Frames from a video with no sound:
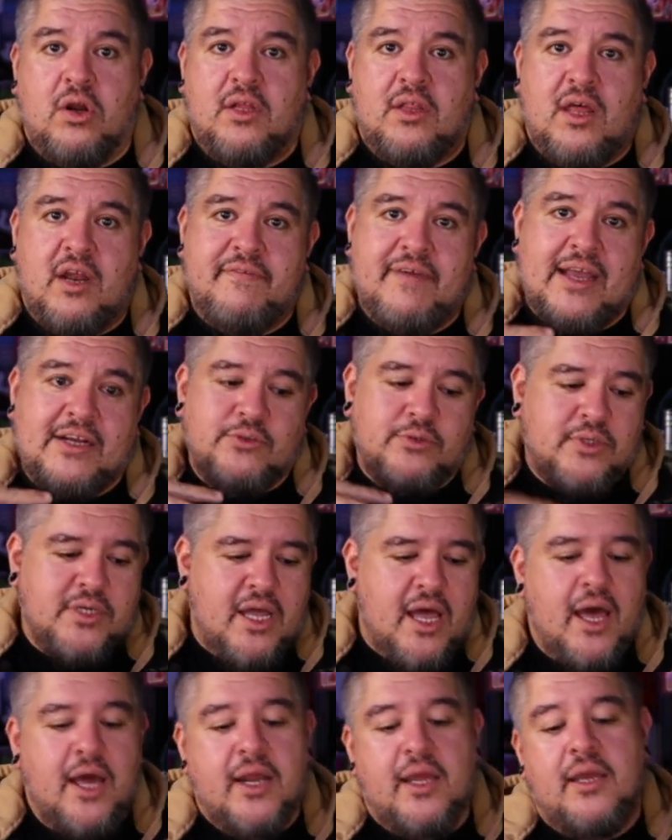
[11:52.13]
a lot of actual
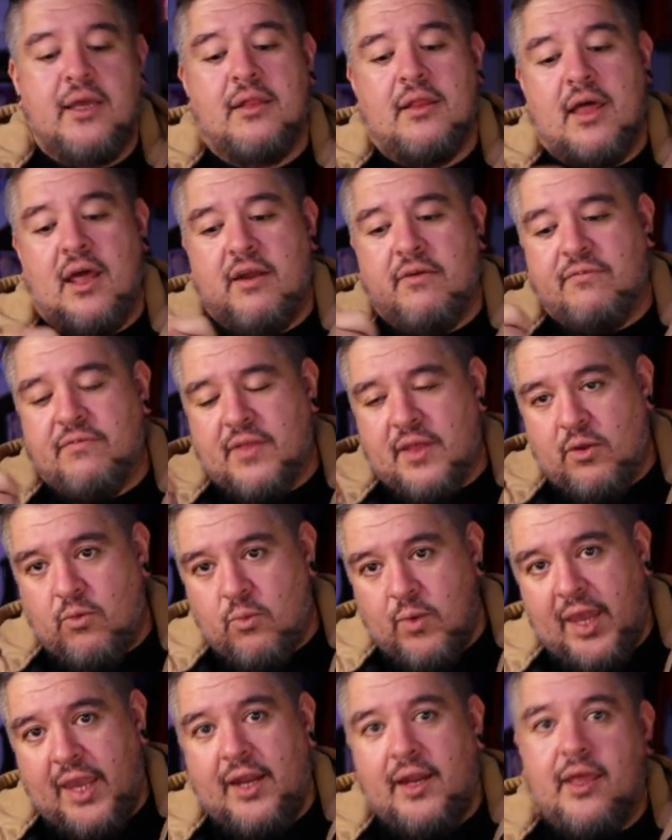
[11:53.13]
cutting, a lot of, like,
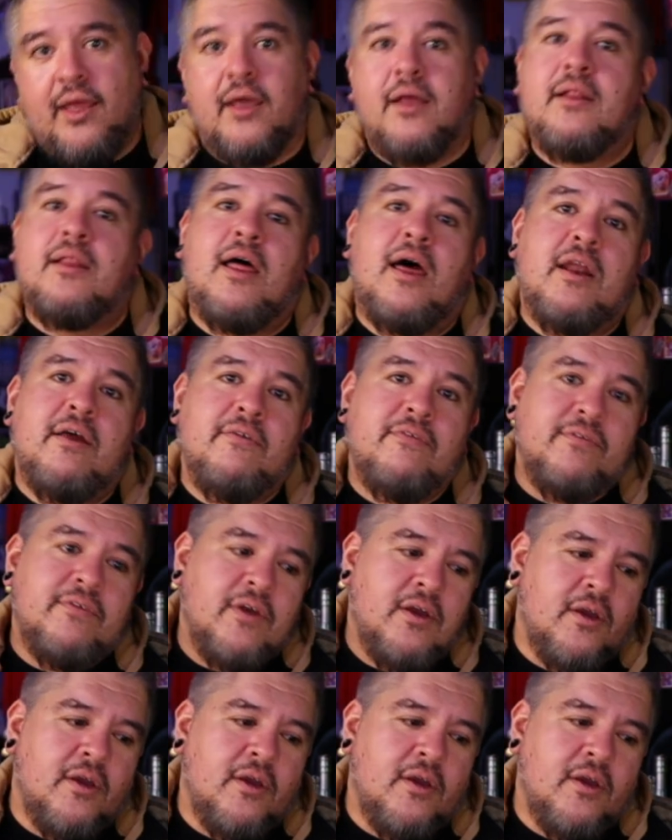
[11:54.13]
waiting, a lot of